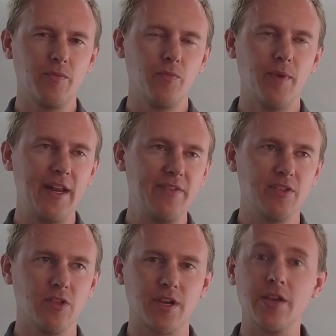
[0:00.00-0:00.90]
might
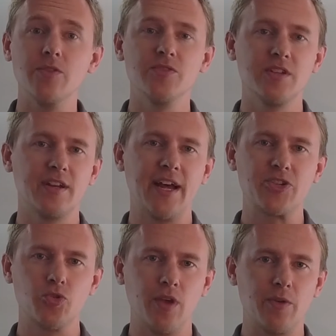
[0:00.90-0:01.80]
even look at using a
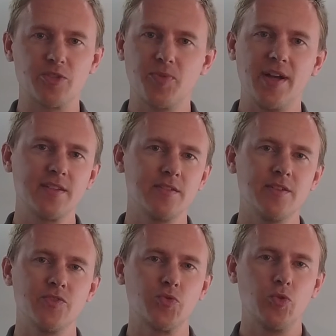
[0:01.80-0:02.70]
natural language
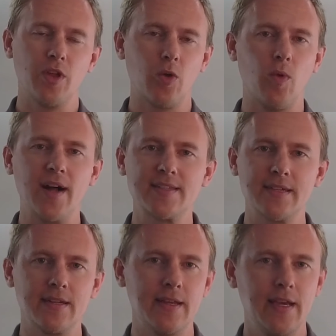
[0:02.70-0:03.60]
processing tool like
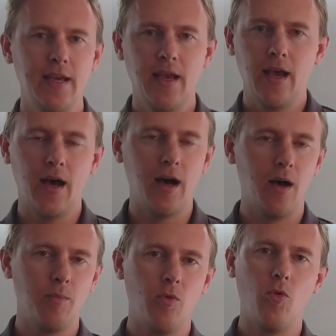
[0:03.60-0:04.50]
Watson,
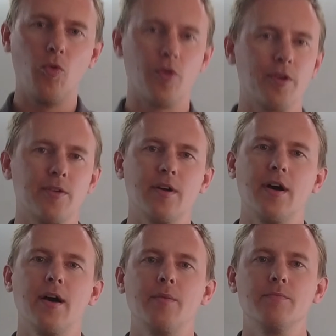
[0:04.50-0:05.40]

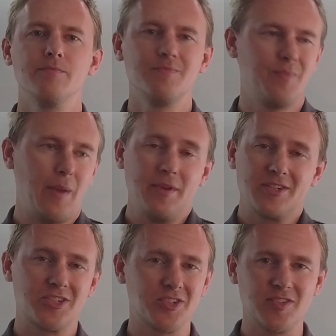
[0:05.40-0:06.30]
or maybe
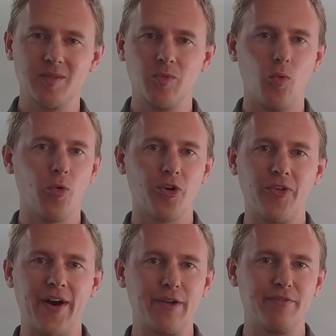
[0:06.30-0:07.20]
it's just a simple word
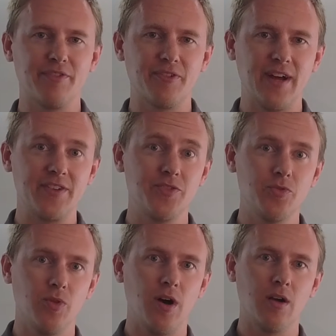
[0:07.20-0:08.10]
cloud if they're not too
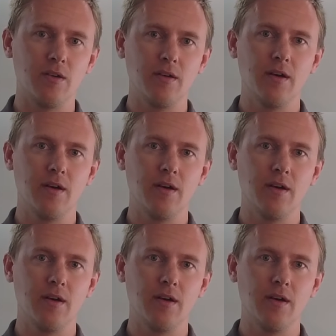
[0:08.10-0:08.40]
long